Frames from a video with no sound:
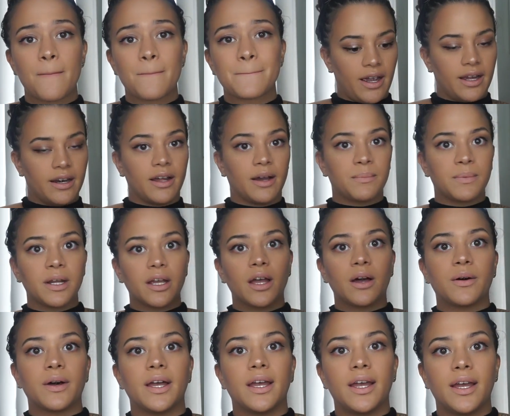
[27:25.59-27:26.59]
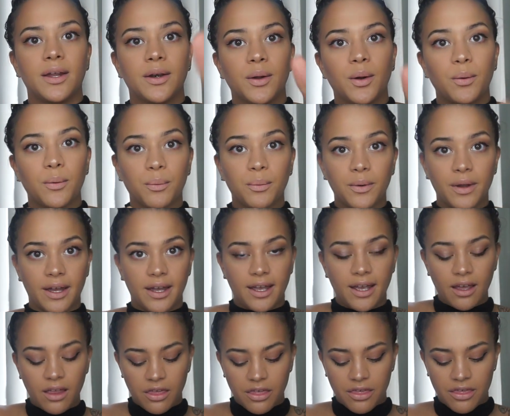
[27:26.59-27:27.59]
Okay, now I'm gonna go in
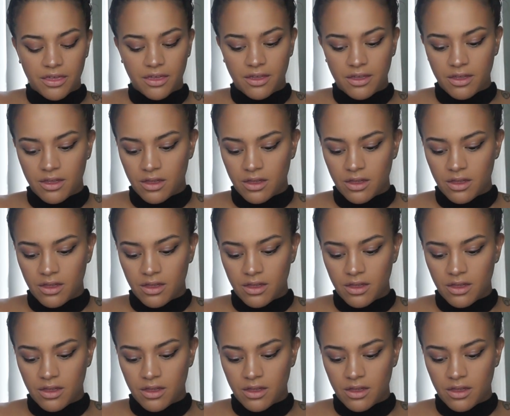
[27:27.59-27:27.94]
with